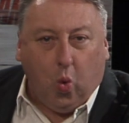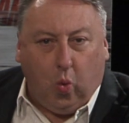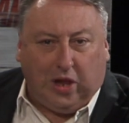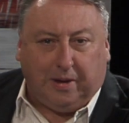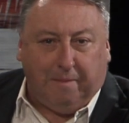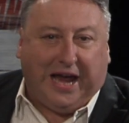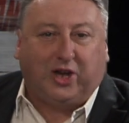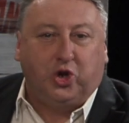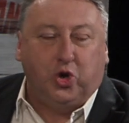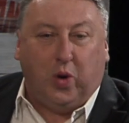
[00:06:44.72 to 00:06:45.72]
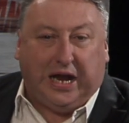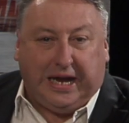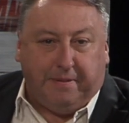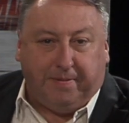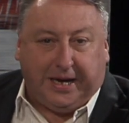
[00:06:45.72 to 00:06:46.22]
Welcome back to
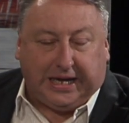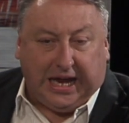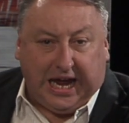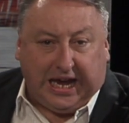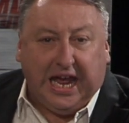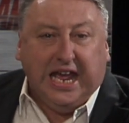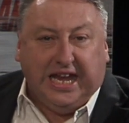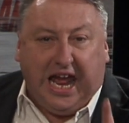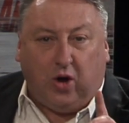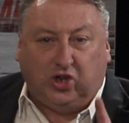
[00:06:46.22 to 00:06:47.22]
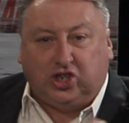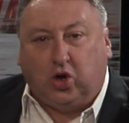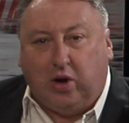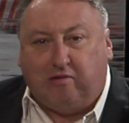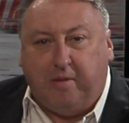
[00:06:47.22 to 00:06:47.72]
In Pit Lane. Now, just a
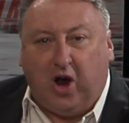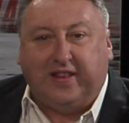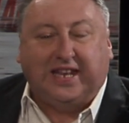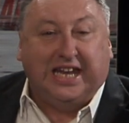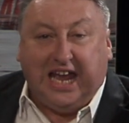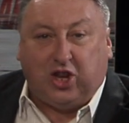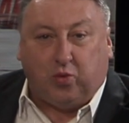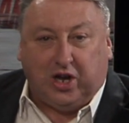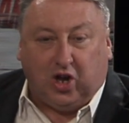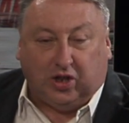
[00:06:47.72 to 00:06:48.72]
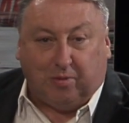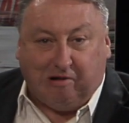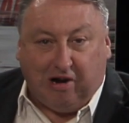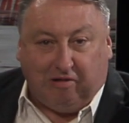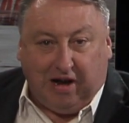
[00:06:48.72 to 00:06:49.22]
quick reminder that next week on the
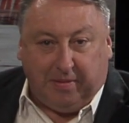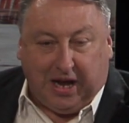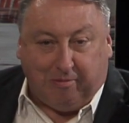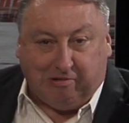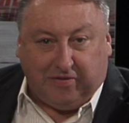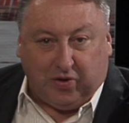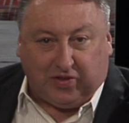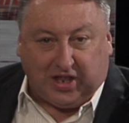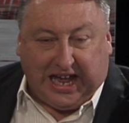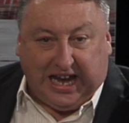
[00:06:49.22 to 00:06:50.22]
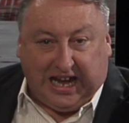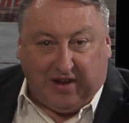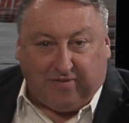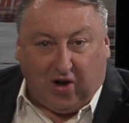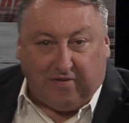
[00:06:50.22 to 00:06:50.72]
program, in our preview of the
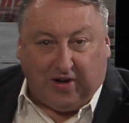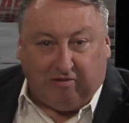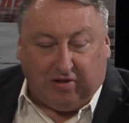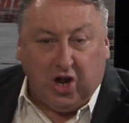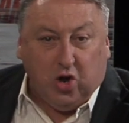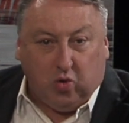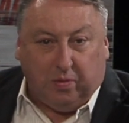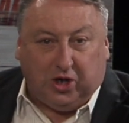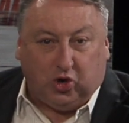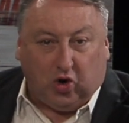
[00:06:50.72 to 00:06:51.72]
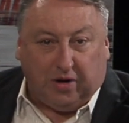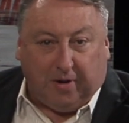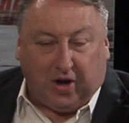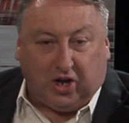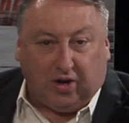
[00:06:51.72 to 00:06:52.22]
Sandown 500, we'll be joined
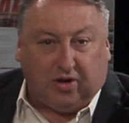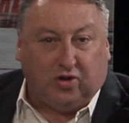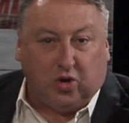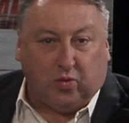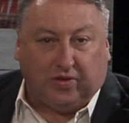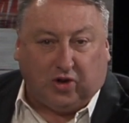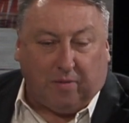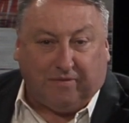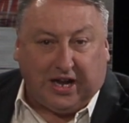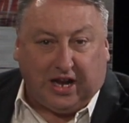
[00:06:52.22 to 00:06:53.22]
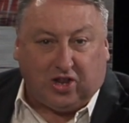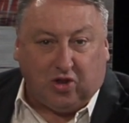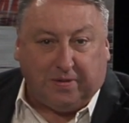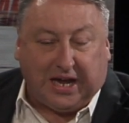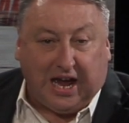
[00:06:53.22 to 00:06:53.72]
by two of the top V8
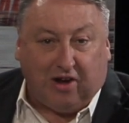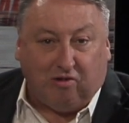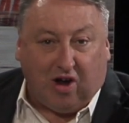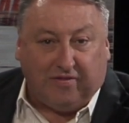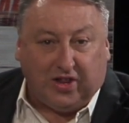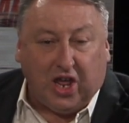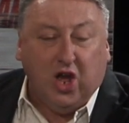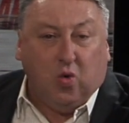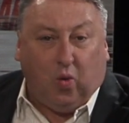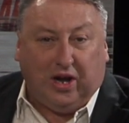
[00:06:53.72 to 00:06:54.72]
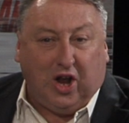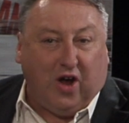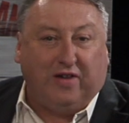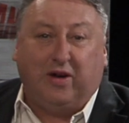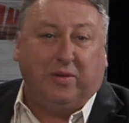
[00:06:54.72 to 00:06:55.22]
supercar drivers. One
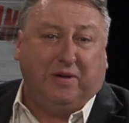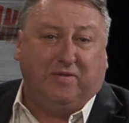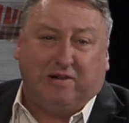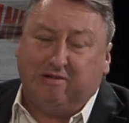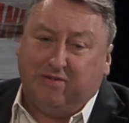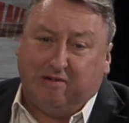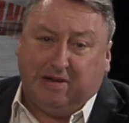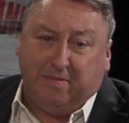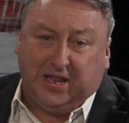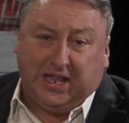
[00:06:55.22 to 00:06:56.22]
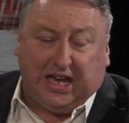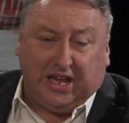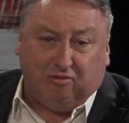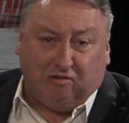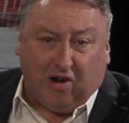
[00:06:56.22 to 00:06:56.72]
guy going to be very, very busy.
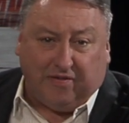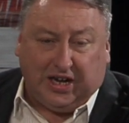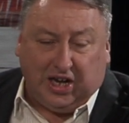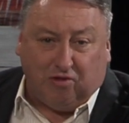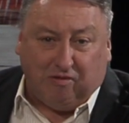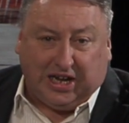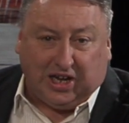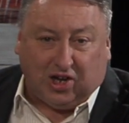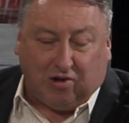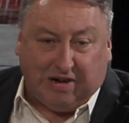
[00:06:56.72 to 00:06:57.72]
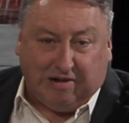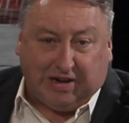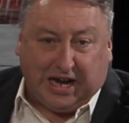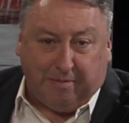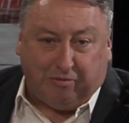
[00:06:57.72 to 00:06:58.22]
He's driving in his regular Carrera
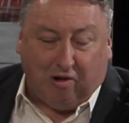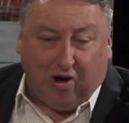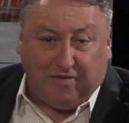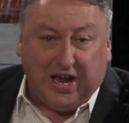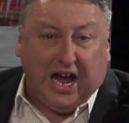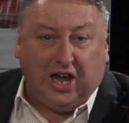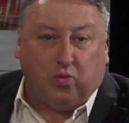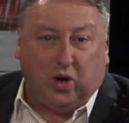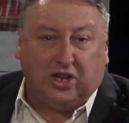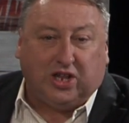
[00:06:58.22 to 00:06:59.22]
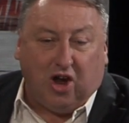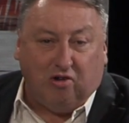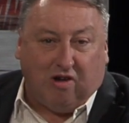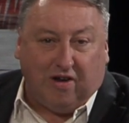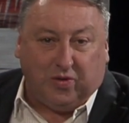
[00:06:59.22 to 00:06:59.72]
Cup drive, as well as
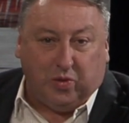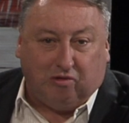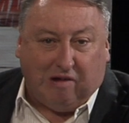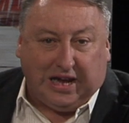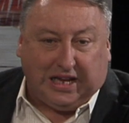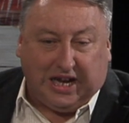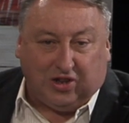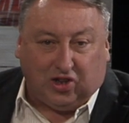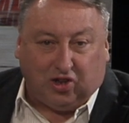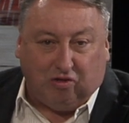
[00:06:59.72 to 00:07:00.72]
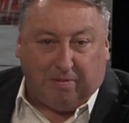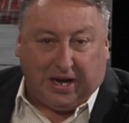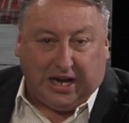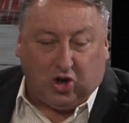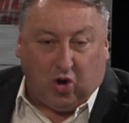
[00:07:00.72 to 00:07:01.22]
co-driving with Craig Lowndes in the
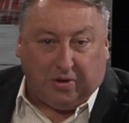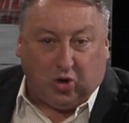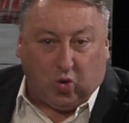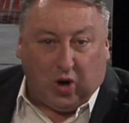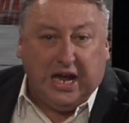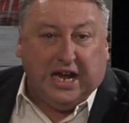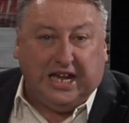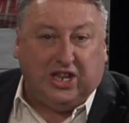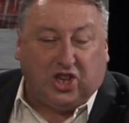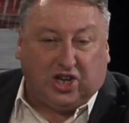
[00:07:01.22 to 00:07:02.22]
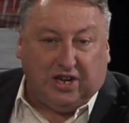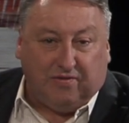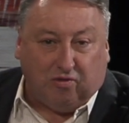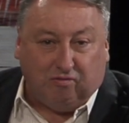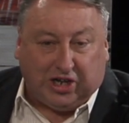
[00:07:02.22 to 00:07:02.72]
Triple Eight Commodore. He's
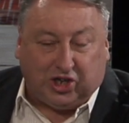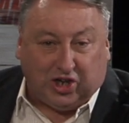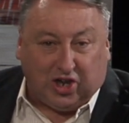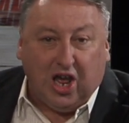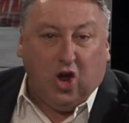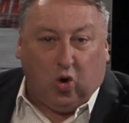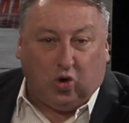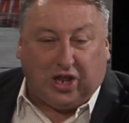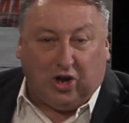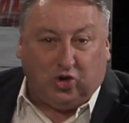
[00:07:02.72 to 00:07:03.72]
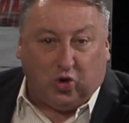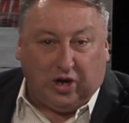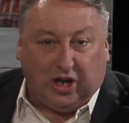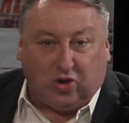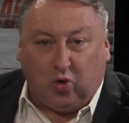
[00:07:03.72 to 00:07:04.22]
Stephen Richards. Also
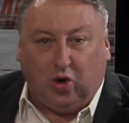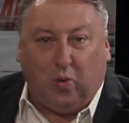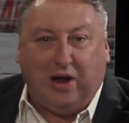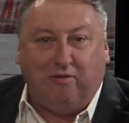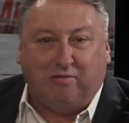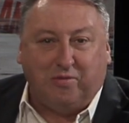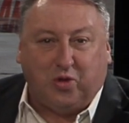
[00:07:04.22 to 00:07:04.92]
joining us all the way from